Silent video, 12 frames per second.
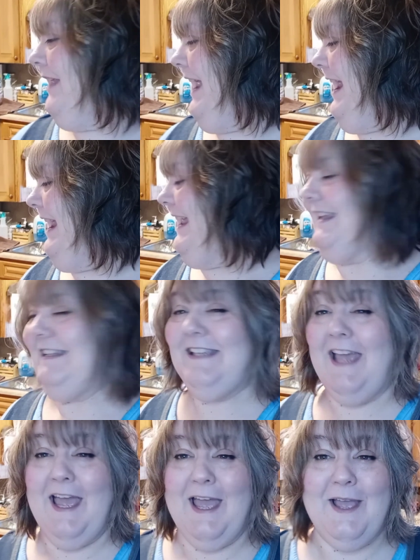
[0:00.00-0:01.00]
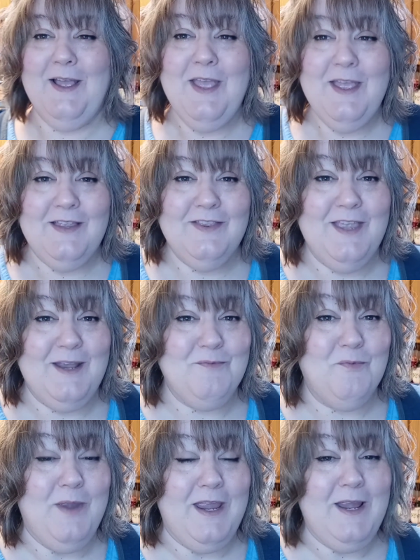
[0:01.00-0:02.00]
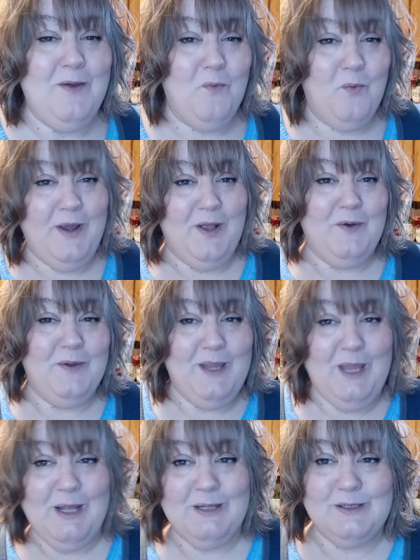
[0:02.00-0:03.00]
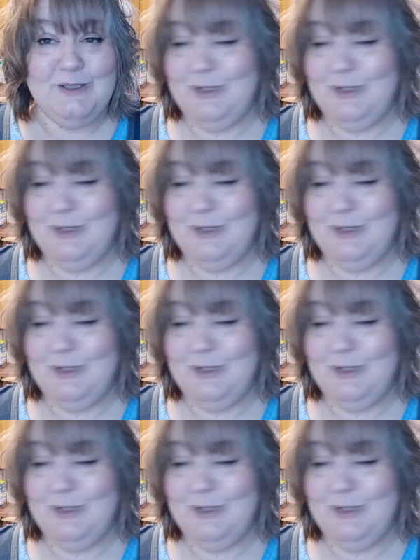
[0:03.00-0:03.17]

and uh, then we will get